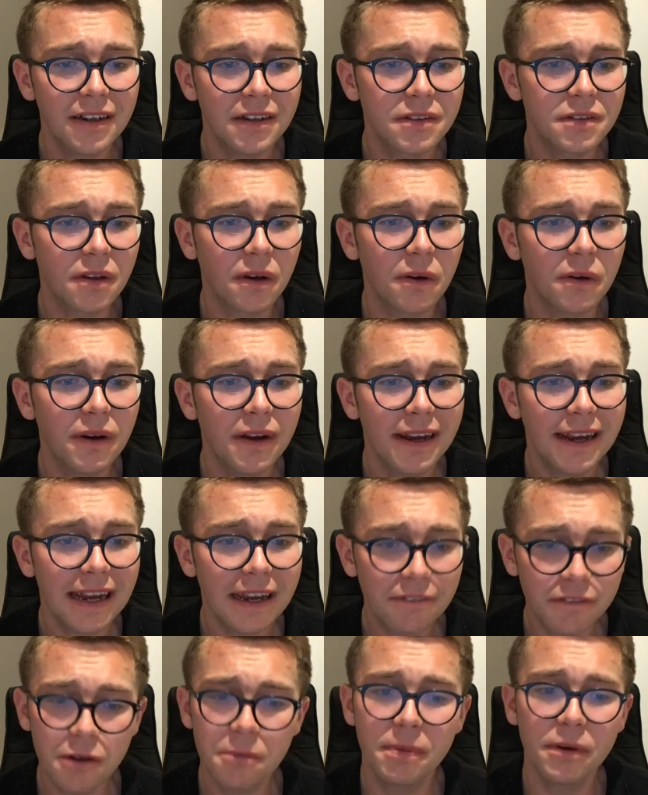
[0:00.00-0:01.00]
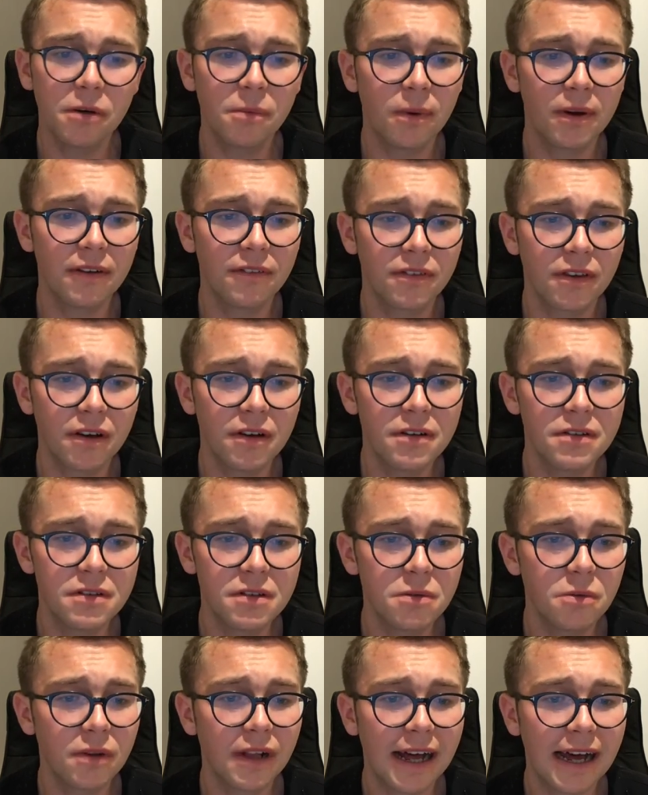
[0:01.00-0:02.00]
So if you build one of those,
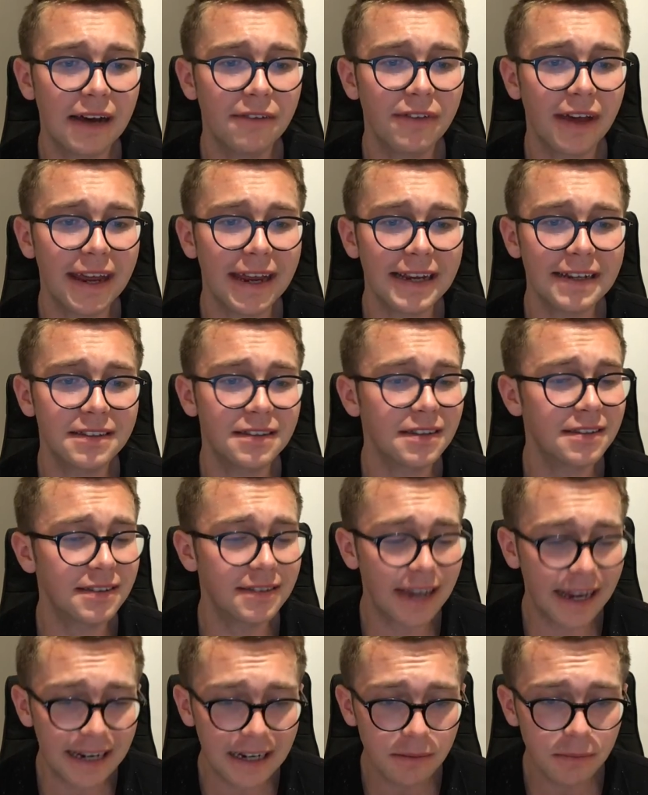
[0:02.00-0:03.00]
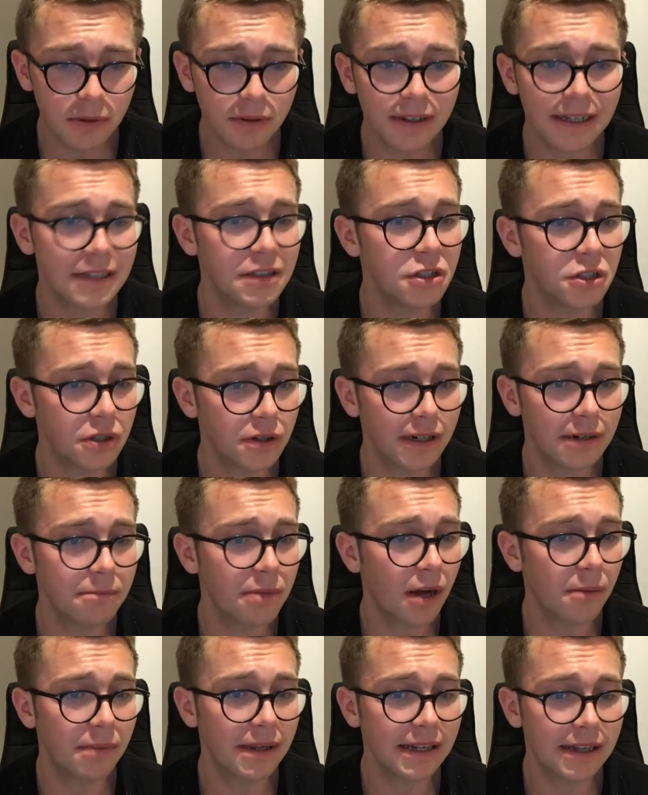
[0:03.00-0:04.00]
you will have a sustainable, enduring
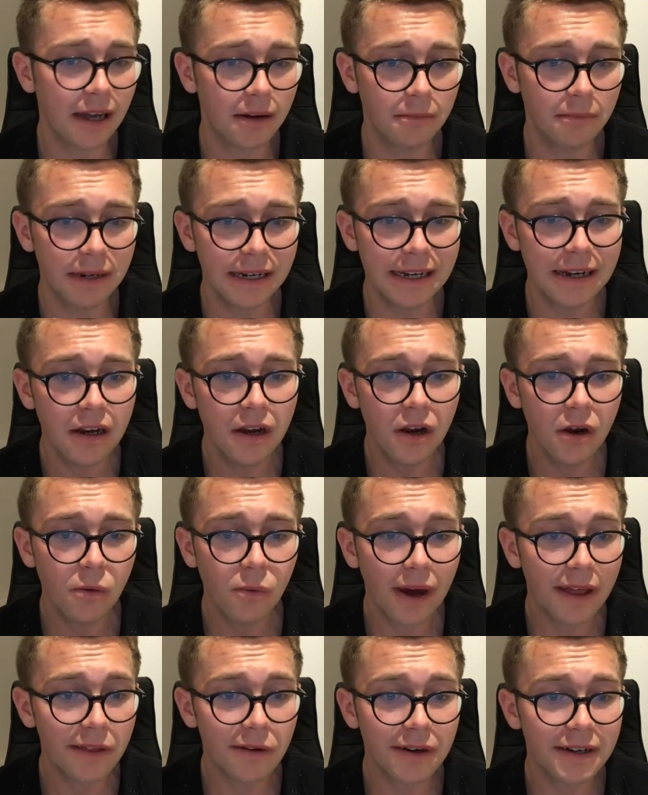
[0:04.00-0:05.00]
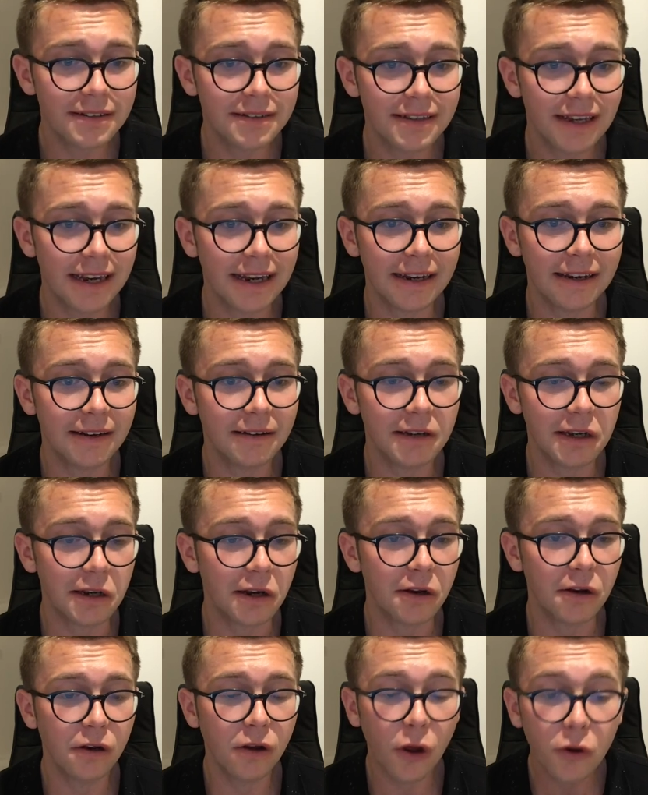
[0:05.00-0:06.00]
public company, whether it's in,
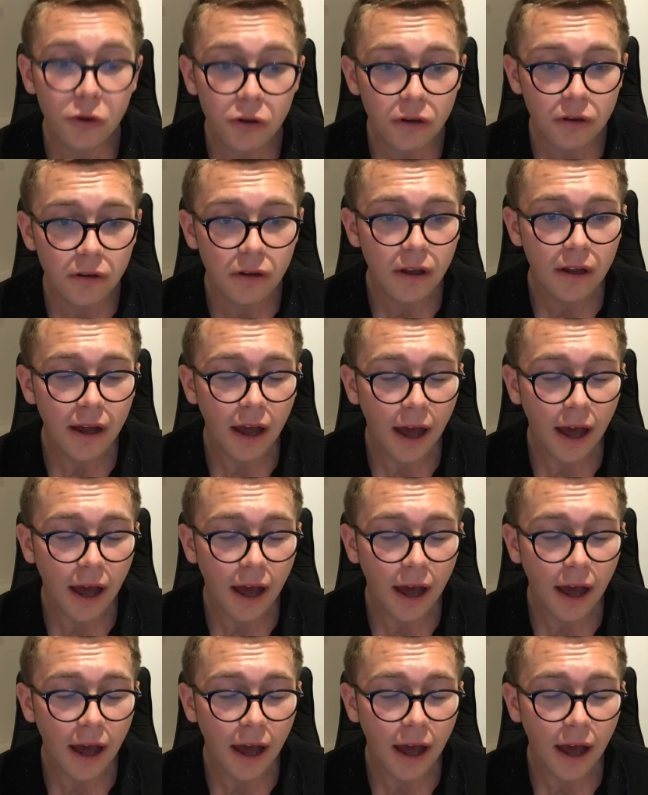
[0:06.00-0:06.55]
local